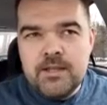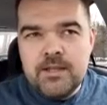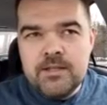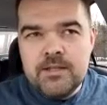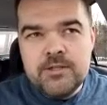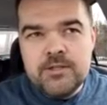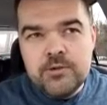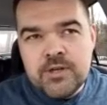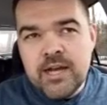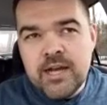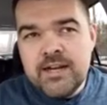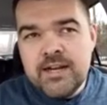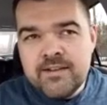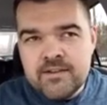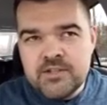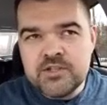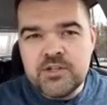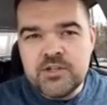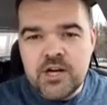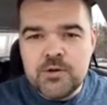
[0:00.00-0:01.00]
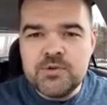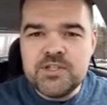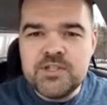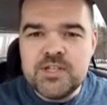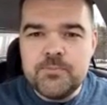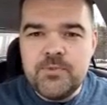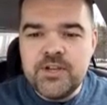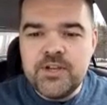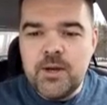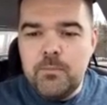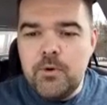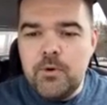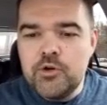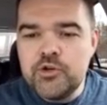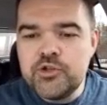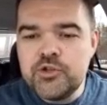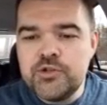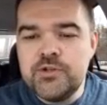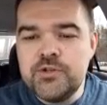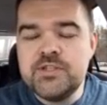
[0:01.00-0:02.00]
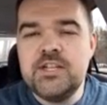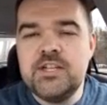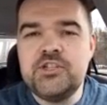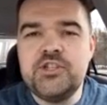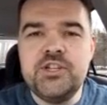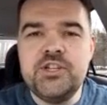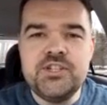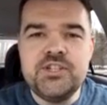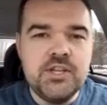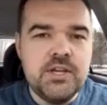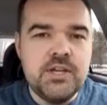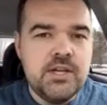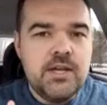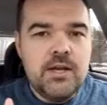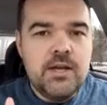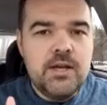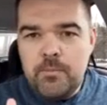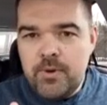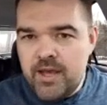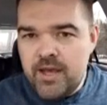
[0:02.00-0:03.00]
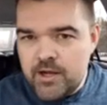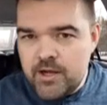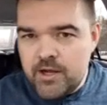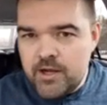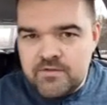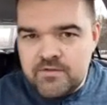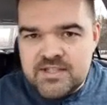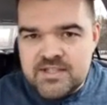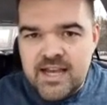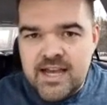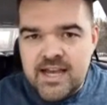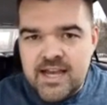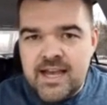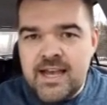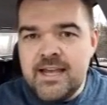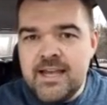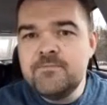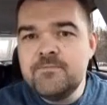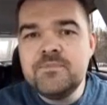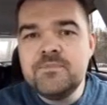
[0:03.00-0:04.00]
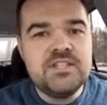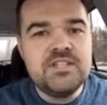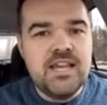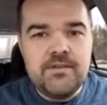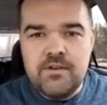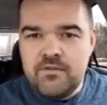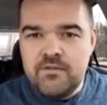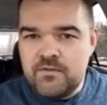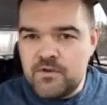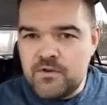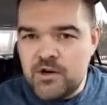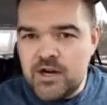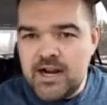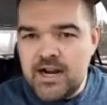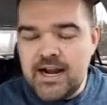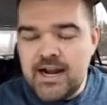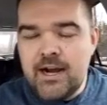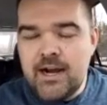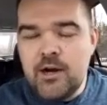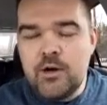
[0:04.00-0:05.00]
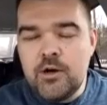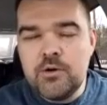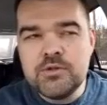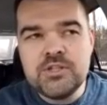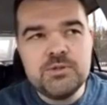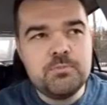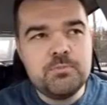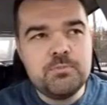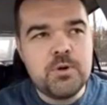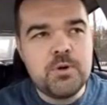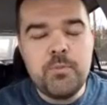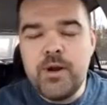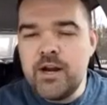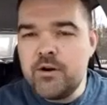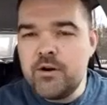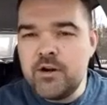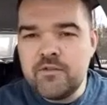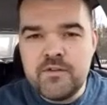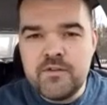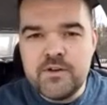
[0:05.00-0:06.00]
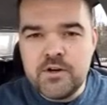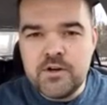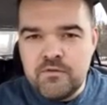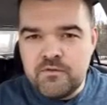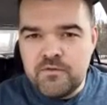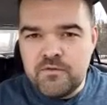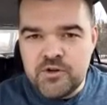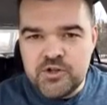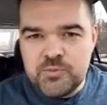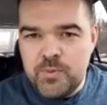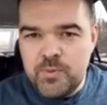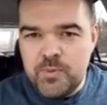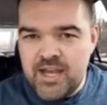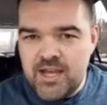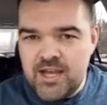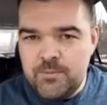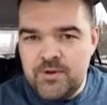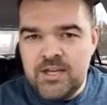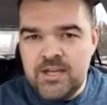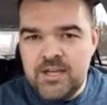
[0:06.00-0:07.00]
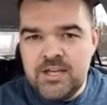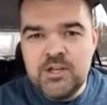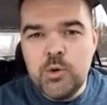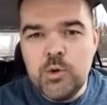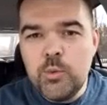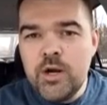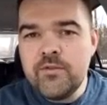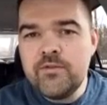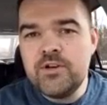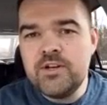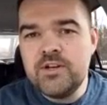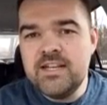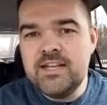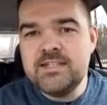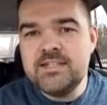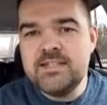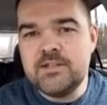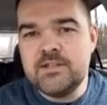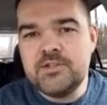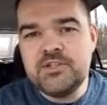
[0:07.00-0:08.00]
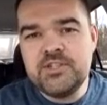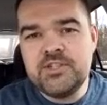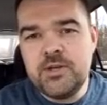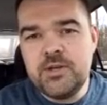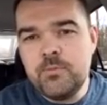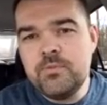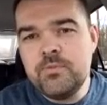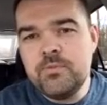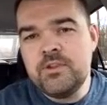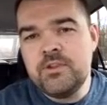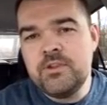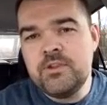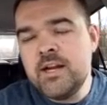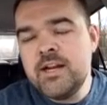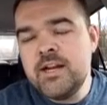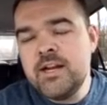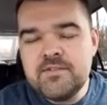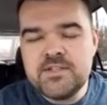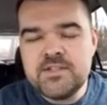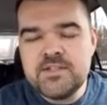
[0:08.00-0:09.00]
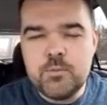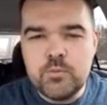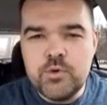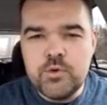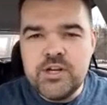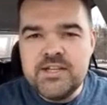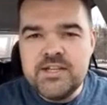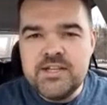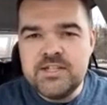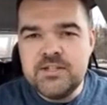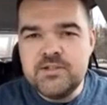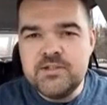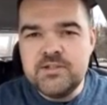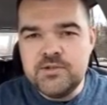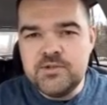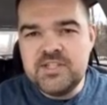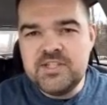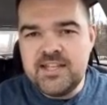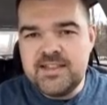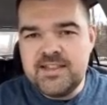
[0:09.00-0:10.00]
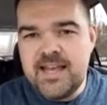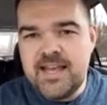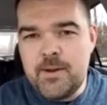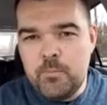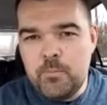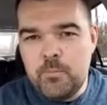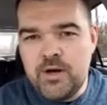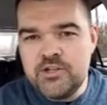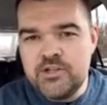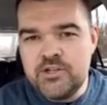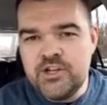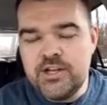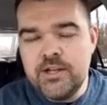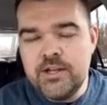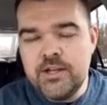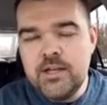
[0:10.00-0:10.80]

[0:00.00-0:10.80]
You kind of have to start with something emotional, such as paying off debt, saving for a house, preparing for your first baby, whatever it is, you got to have some reason to set that budget.